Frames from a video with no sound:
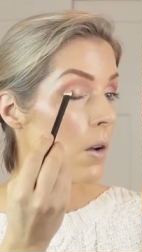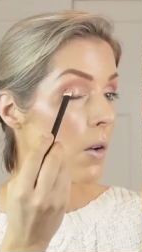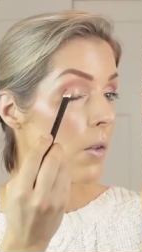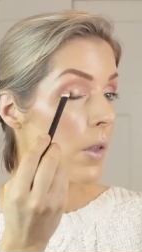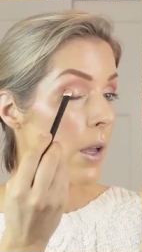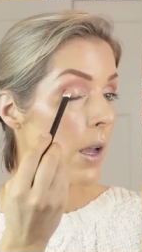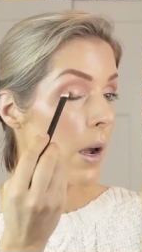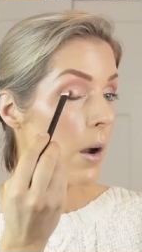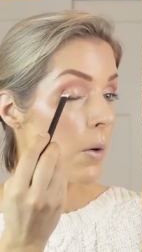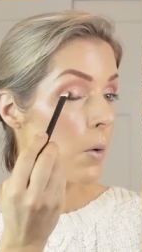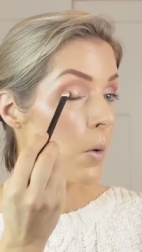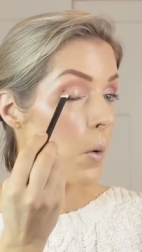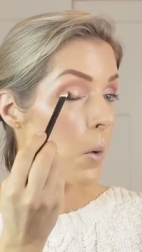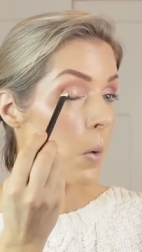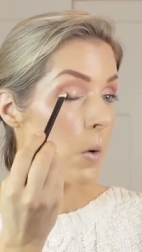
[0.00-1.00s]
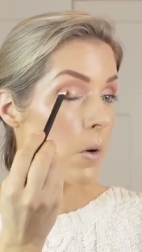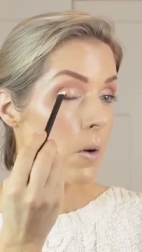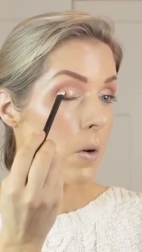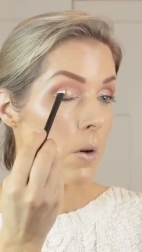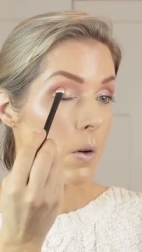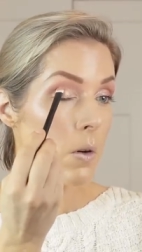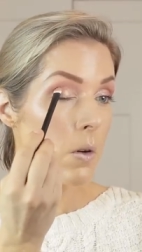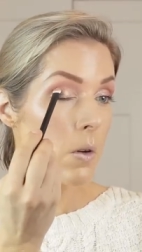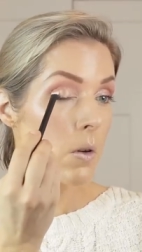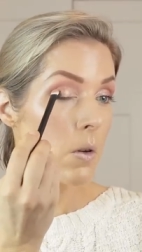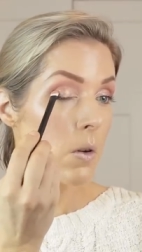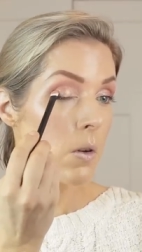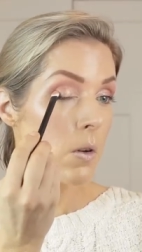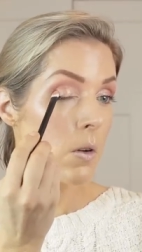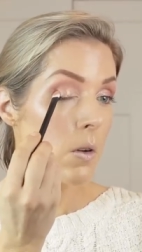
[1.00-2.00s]
on the outer corner.
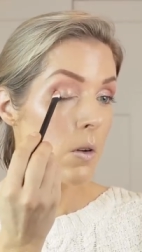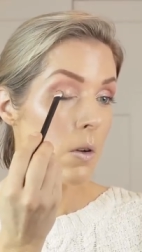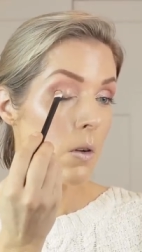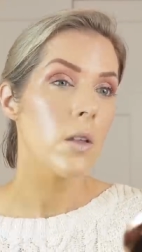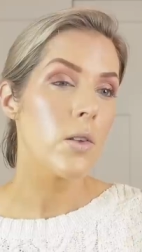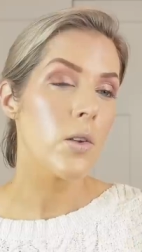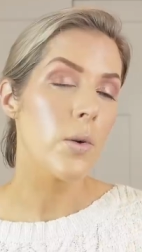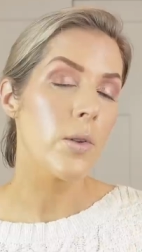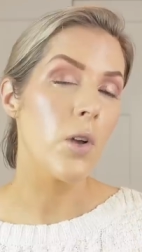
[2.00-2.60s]
So